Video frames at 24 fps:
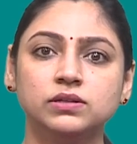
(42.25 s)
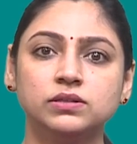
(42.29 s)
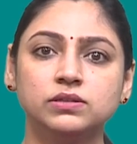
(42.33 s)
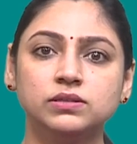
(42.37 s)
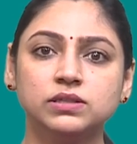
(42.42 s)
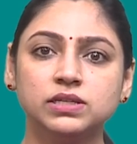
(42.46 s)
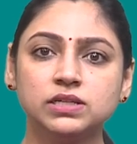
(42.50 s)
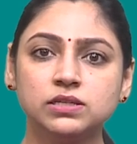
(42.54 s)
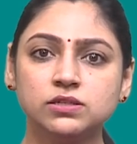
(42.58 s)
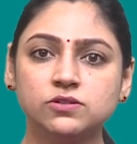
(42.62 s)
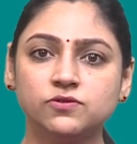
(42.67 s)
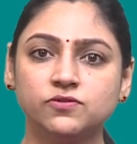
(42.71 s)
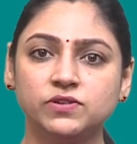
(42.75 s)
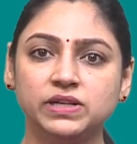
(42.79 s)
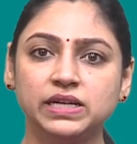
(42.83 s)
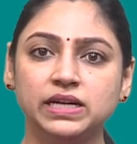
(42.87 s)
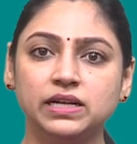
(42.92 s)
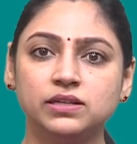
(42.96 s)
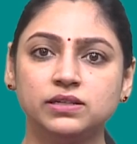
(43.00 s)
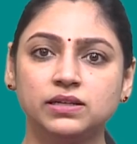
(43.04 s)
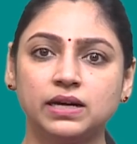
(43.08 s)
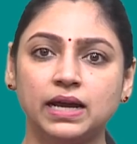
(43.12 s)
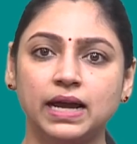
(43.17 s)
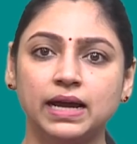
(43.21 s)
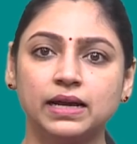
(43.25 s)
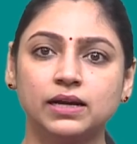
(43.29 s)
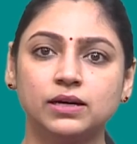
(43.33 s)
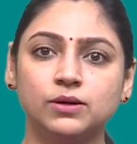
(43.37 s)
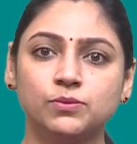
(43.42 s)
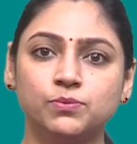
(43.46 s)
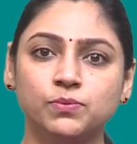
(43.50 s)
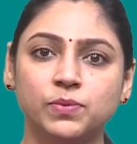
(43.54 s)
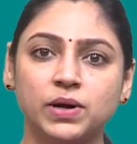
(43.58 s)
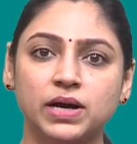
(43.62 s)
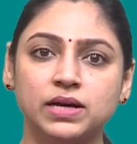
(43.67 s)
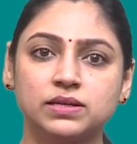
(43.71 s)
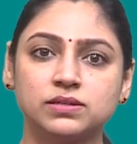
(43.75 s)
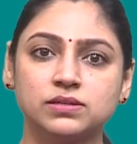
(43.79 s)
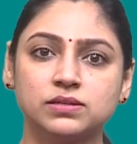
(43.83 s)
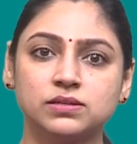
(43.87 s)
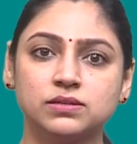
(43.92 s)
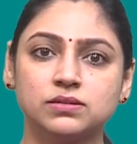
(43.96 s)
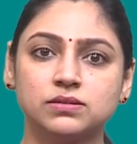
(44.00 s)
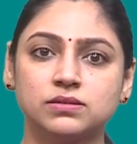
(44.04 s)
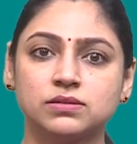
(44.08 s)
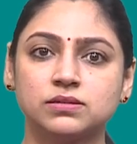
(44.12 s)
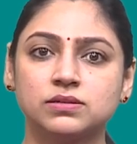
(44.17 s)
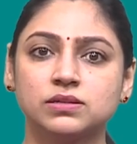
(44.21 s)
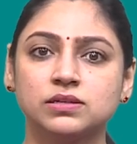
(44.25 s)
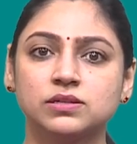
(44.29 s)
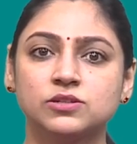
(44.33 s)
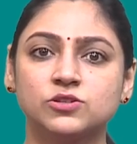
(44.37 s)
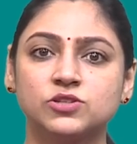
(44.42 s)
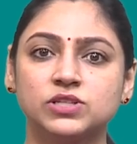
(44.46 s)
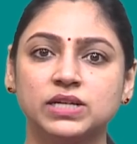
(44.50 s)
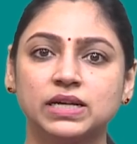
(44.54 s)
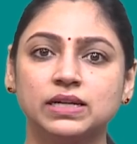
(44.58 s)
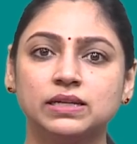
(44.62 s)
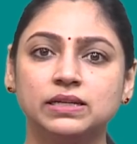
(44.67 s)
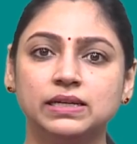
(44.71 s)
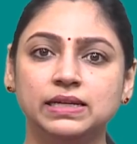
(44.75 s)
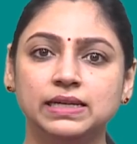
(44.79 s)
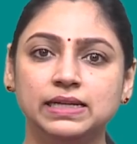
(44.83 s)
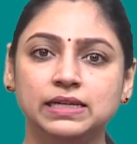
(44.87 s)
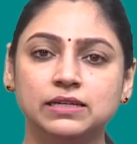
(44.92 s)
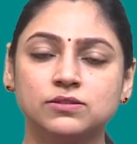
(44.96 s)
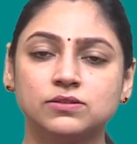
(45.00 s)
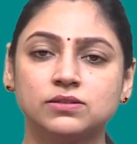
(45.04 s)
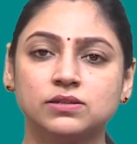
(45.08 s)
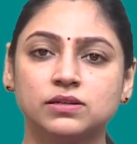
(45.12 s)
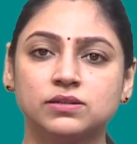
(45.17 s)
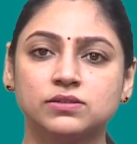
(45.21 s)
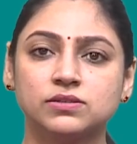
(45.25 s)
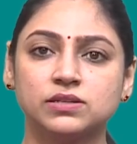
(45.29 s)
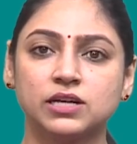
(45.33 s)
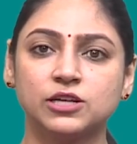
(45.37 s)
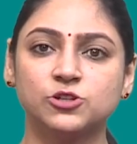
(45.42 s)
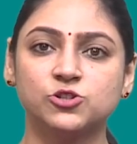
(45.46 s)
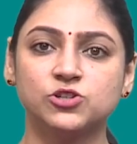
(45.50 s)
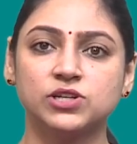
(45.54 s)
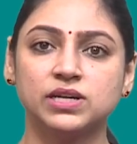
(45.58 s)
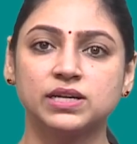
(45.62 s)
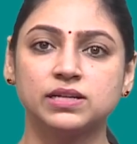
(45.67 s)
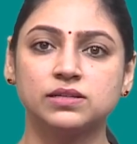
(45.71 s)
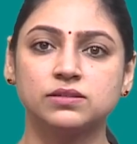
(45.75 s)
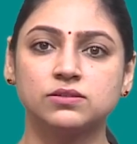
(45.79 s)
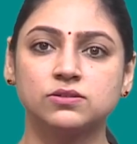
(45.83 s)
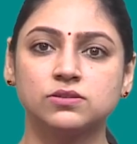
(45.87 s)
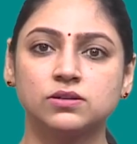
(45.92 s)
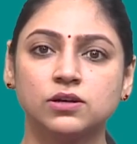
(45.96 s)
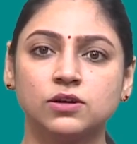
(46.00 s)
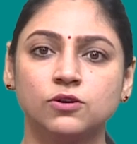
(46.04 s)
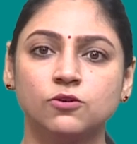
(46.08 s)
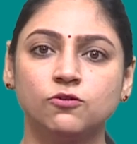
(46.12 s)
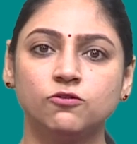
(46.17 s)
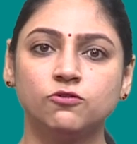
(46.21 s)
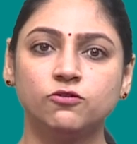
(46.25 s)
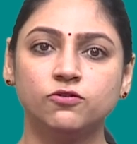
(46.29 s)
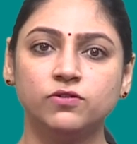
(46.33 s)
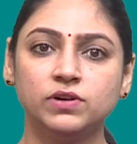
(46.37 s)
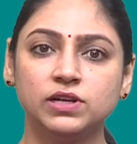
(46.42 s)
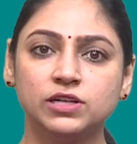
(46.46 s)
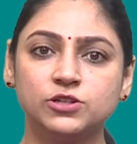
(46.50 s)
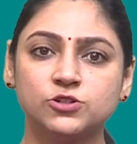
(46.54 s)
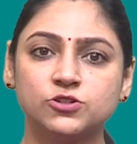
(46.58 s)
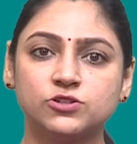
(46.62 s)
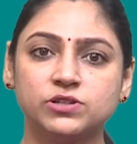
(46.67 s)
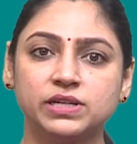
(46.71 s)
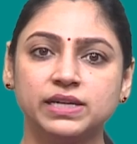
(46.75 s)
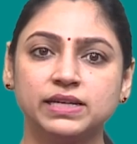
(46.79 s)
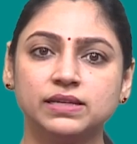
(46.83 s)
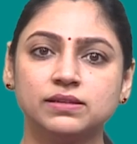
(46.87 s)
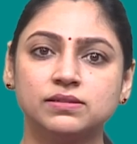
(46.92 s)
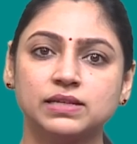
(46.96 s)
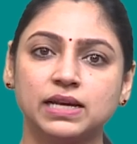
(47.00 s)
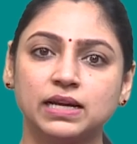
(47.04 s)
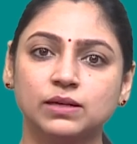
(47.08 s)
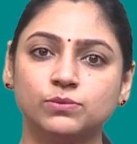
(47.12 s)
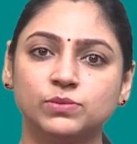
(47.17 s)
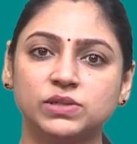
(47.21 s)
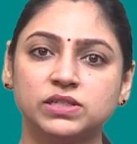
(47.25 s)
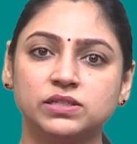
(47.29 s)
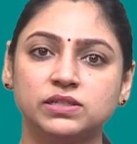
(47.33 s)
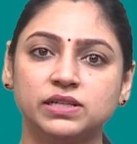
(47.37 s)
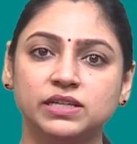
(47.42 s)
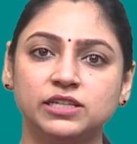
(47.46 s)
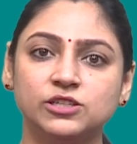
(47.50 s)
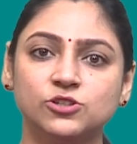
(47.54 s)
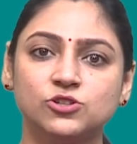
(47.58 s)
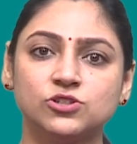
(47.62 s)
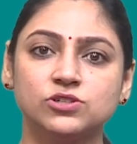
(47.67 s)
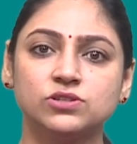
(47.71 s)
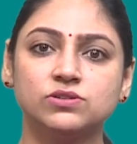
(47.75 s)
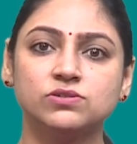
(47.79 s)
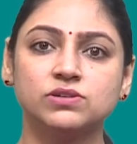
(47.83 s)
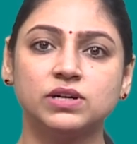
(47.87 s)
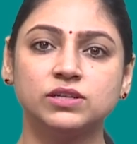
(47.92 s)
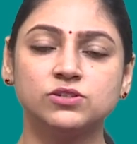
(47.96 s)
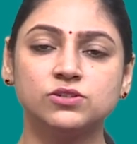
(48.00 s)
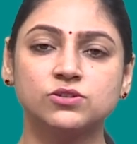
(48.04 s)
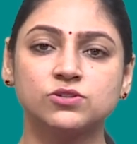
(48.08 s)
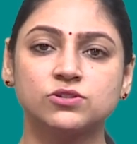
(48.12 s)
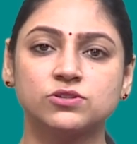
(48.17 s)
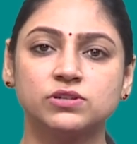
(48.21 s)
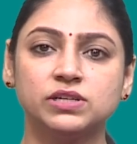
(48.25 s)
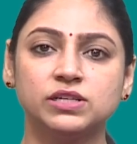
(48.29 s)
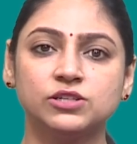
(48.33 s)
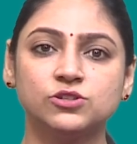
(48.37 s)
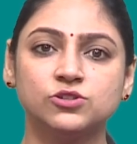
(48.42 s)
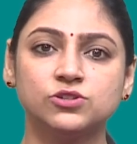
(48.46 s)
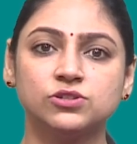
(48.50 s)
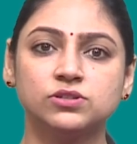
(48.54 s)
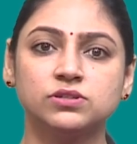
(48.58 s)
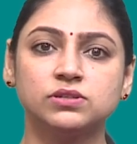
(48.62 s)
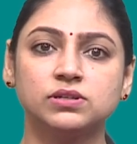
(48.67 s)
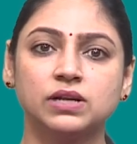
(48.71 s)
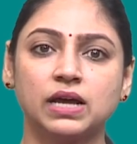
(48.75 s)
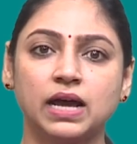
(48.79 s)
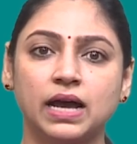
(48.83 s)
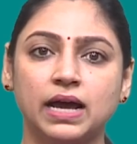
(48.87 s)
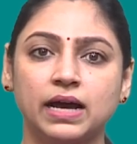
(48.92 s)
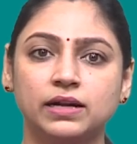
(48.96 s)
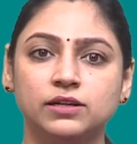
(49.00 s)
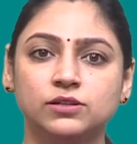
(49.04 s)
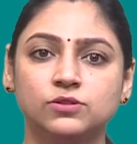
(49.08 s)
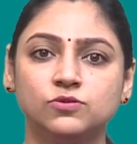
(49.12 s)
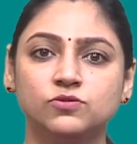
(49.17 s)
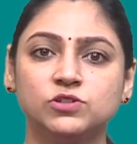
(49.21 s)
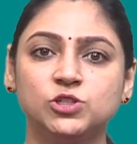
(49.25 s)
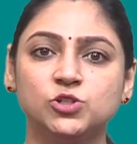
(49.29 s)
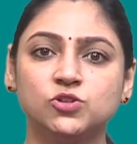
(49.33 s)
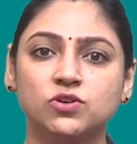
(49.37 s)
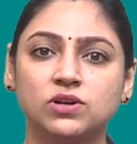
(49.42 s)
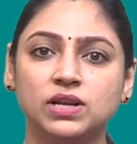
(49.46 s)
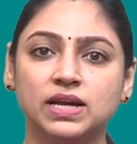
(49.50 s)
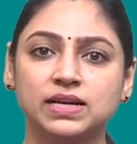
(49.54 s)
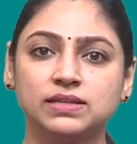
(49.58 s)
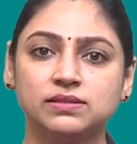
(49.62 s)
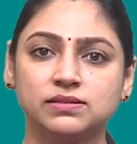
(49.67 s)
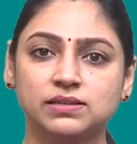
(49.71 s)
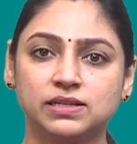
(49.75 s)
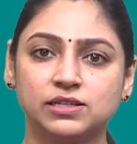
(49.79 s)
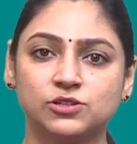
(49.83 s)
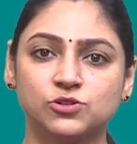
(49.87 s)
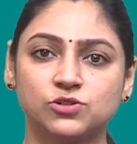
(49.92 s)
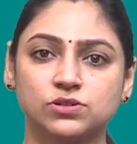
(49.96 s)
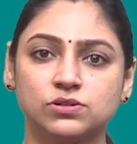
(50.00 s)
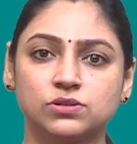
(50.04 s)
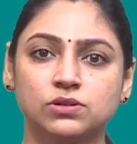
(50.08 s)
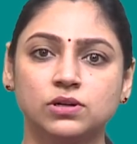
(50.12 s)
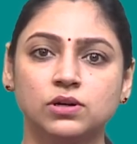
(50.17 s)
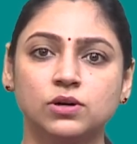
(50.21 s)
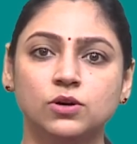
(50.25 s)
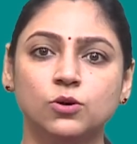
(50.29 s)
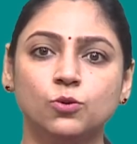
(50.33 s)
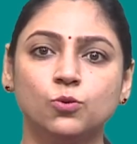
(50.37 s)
This field encompasses techniques such as filtering, segmentation, registration, and visualization,